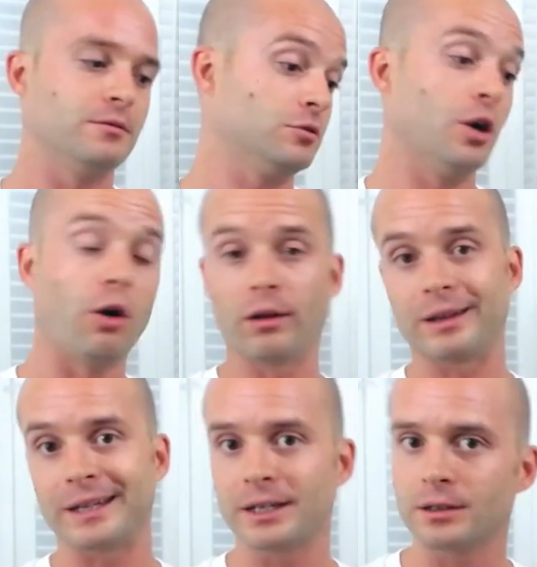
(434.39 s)
a
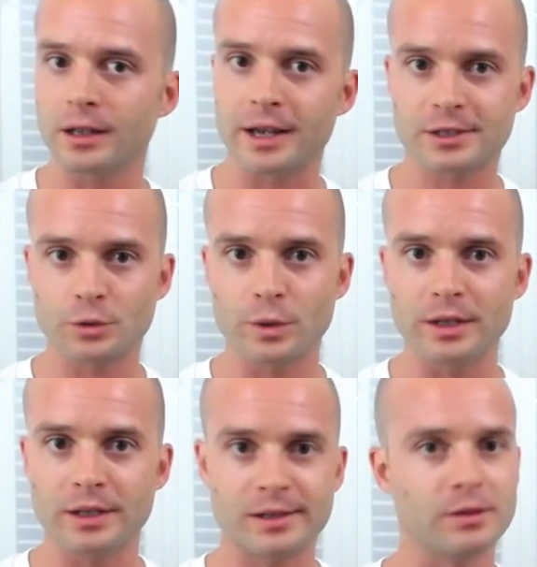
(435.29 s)
little less
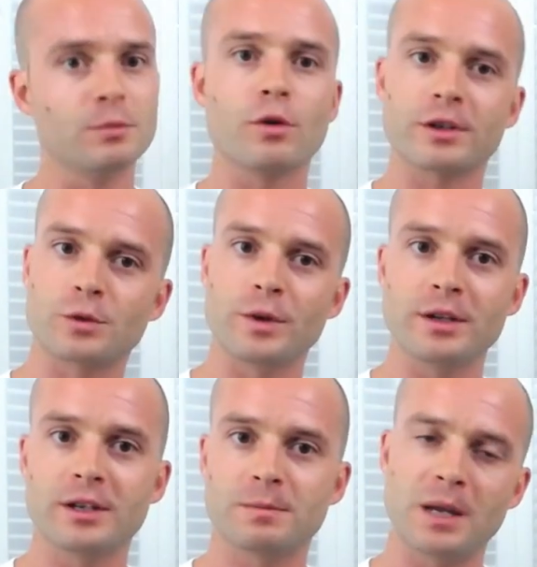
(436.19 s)
sweetness, a little more
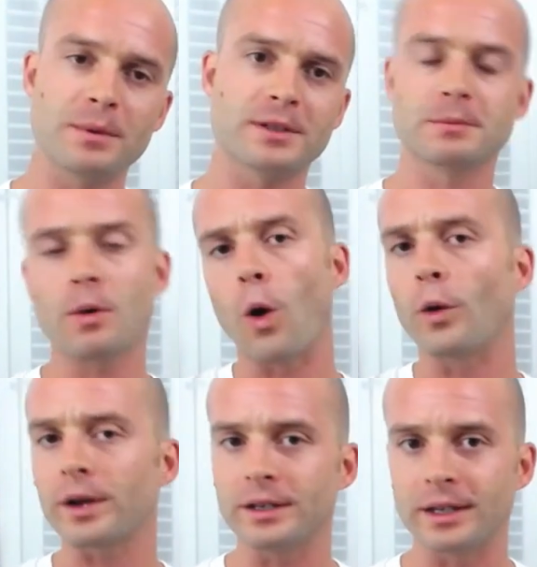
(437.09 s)
sweetness, maybe some
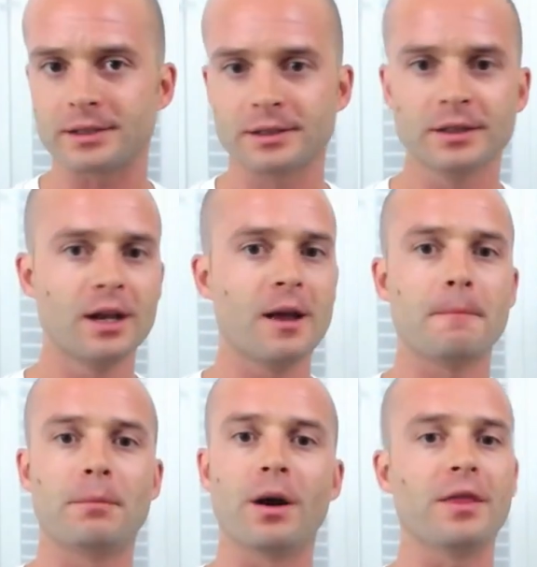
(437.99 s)
oakiness,
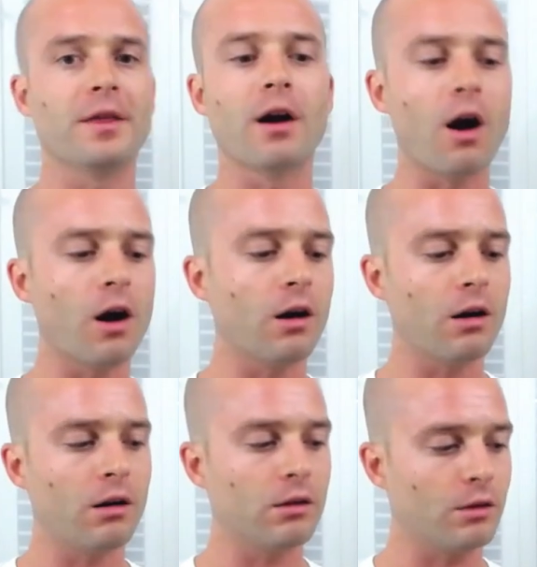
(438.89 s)
but they
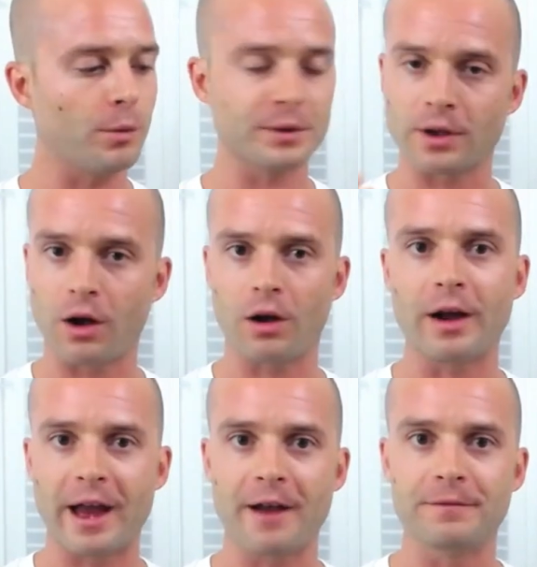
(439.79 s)
almost all
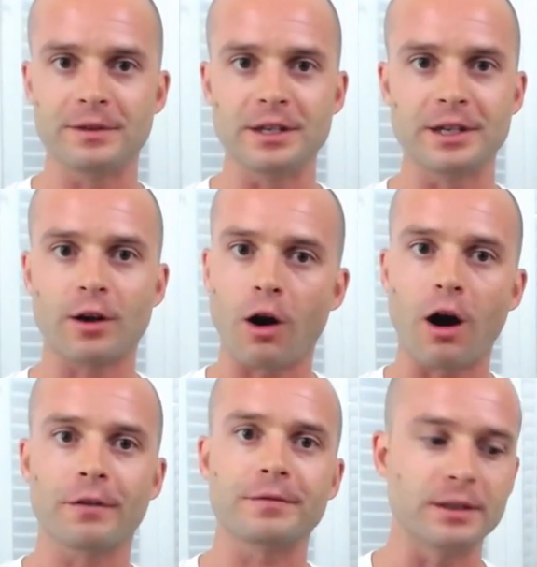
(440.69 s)
have the
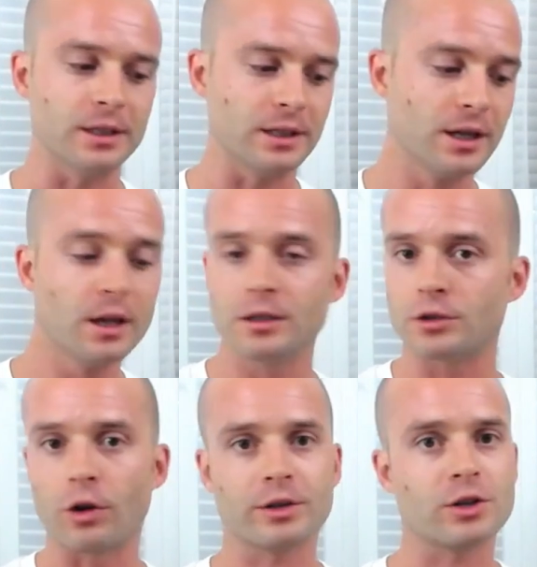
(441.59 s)
coffee,
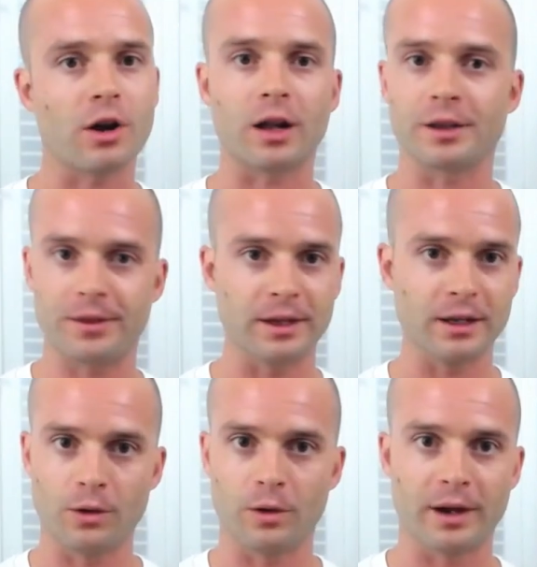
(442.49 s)
dark chocolate thing
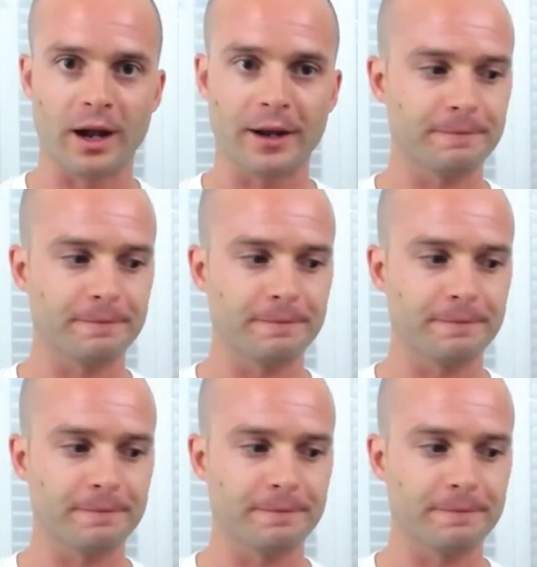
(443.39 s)
going on.